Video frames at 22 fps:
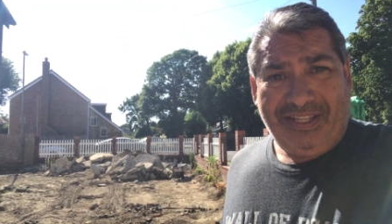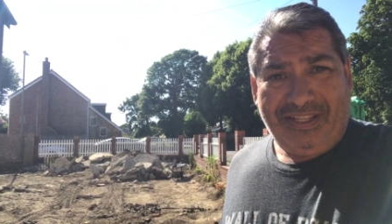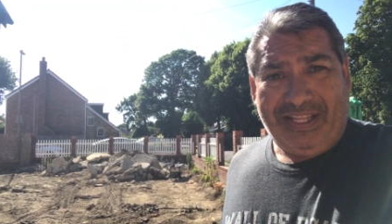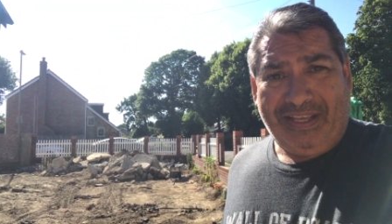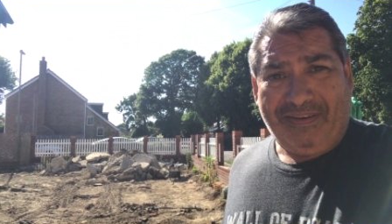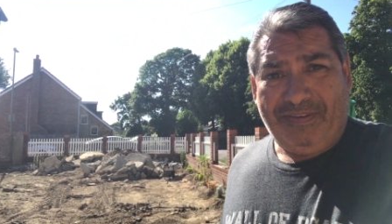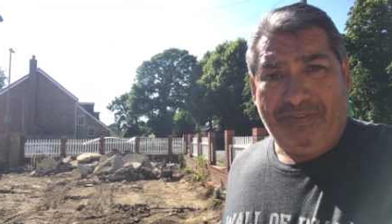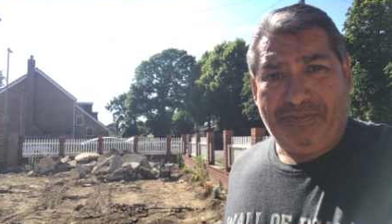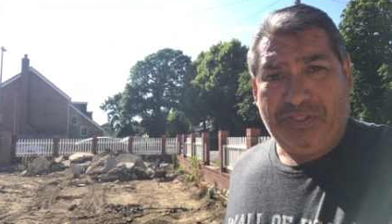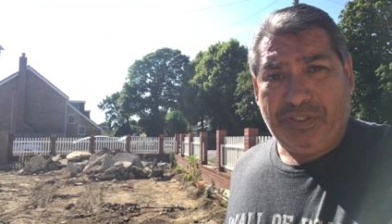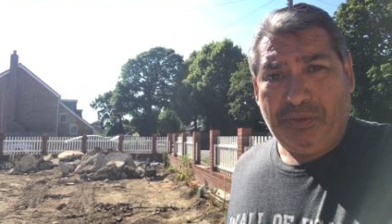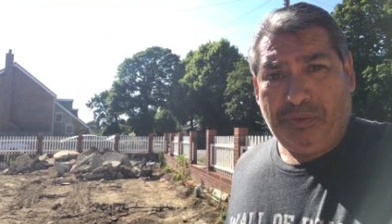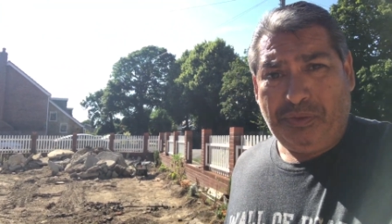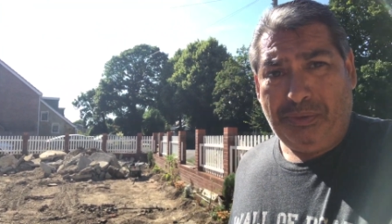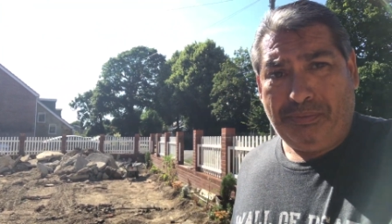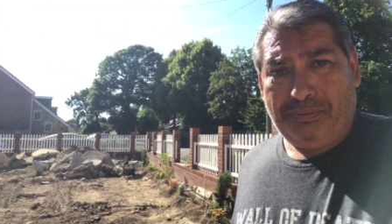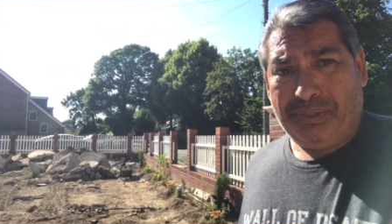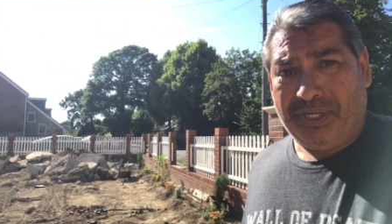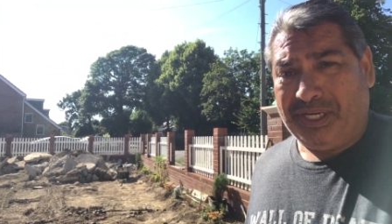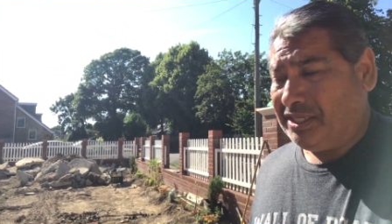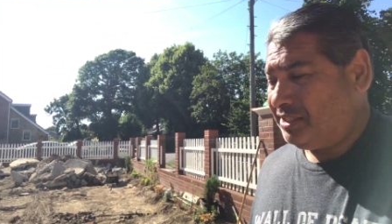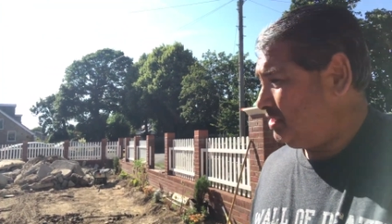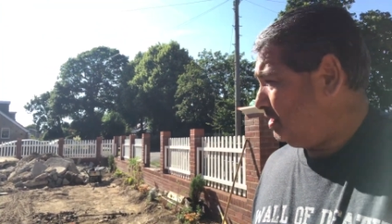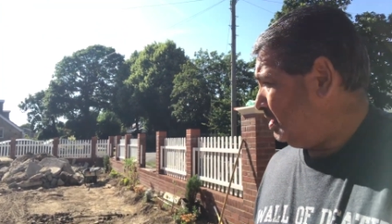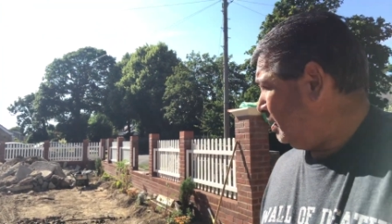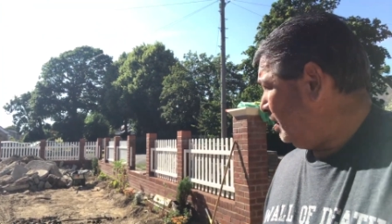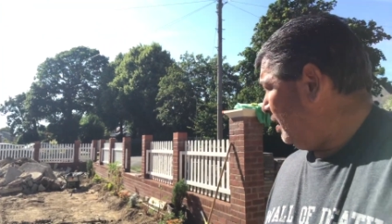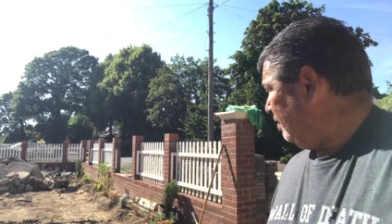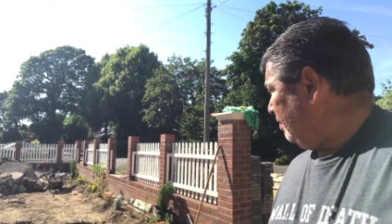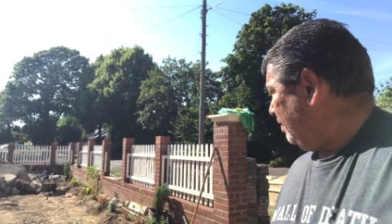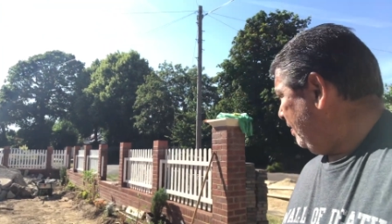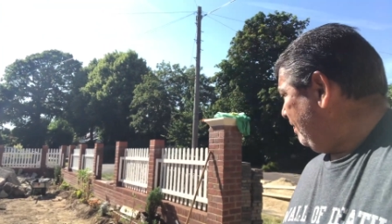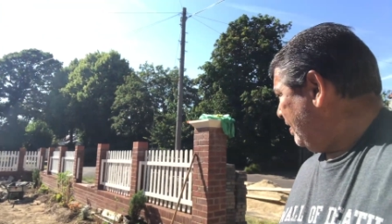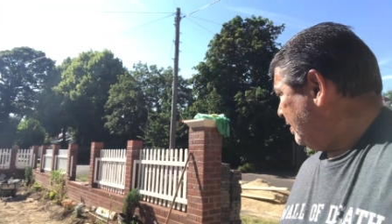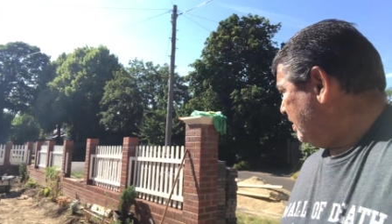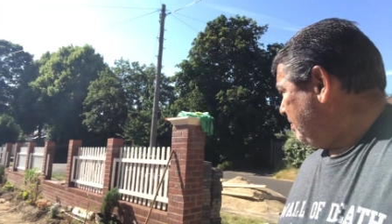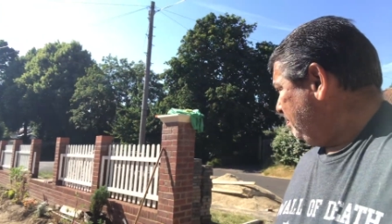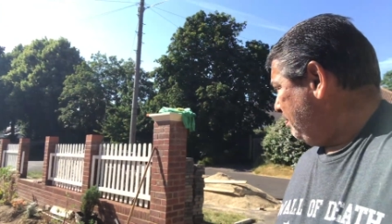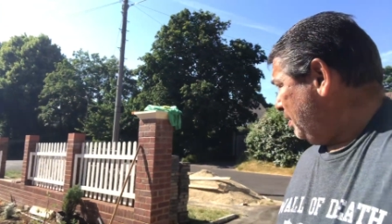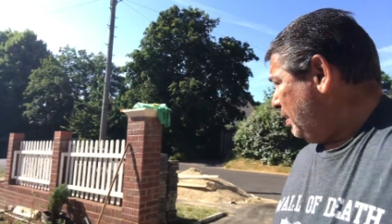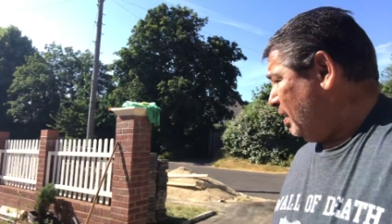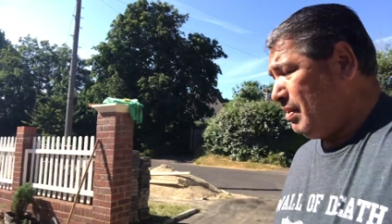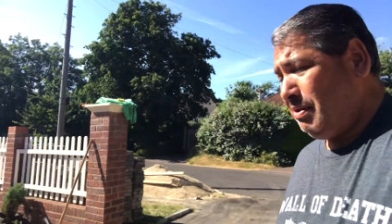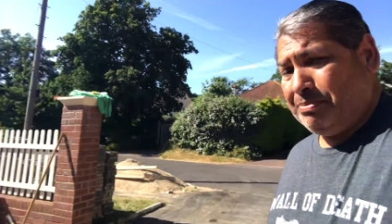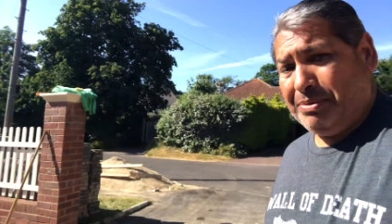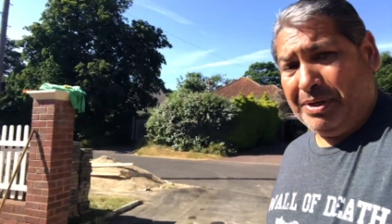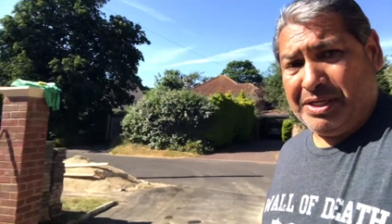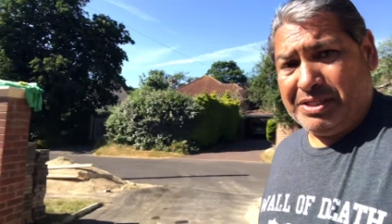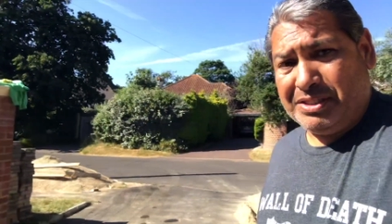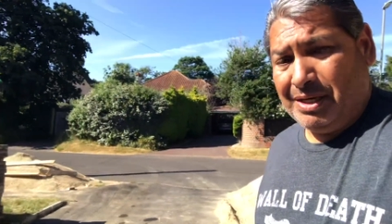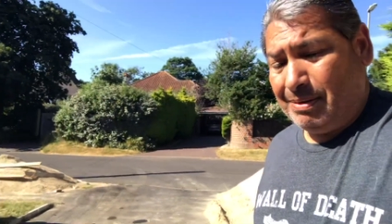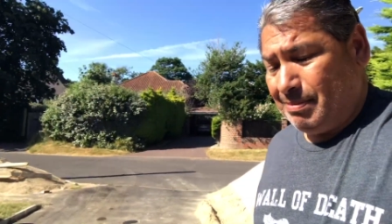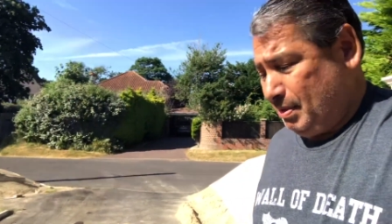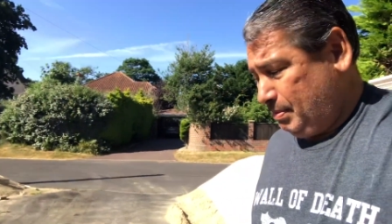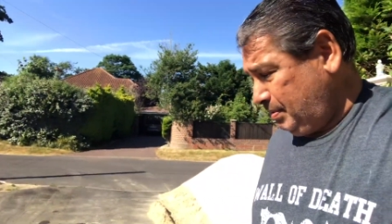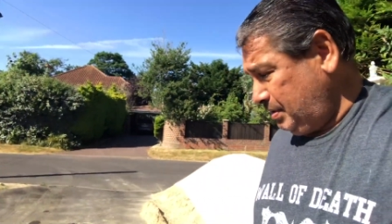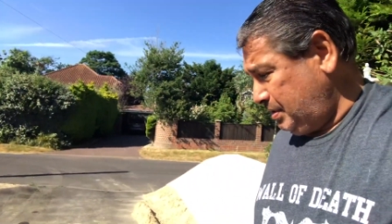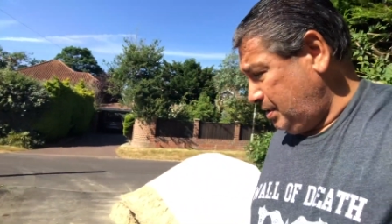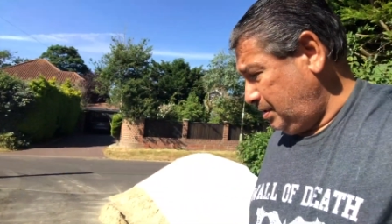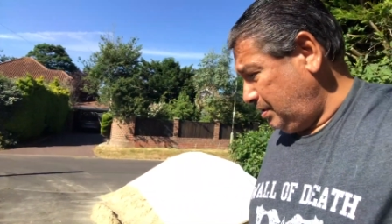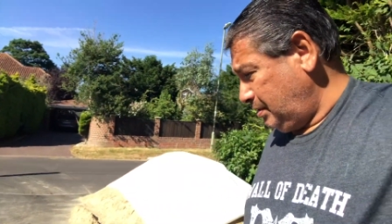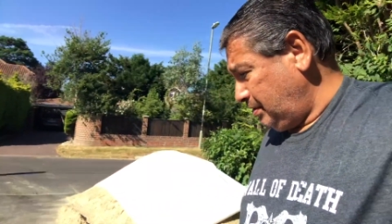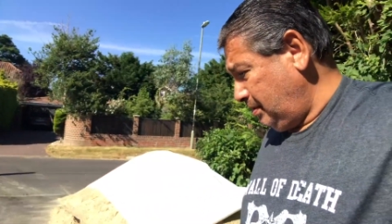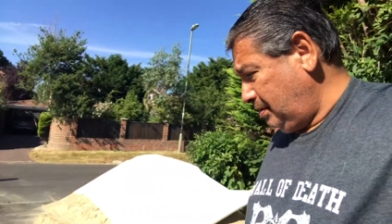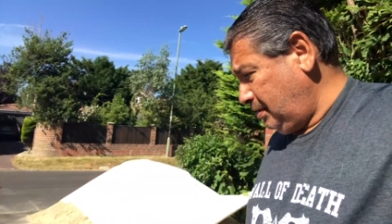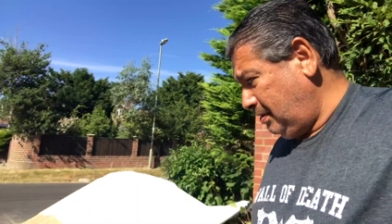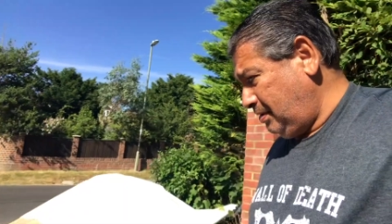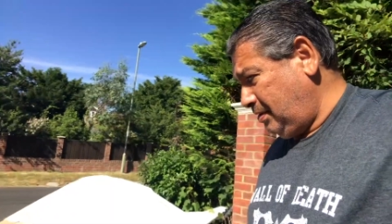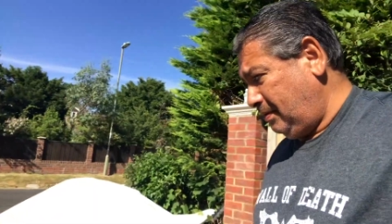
They've lifted all the bricks, and they, they've actually piled the bricks up. Let me show you.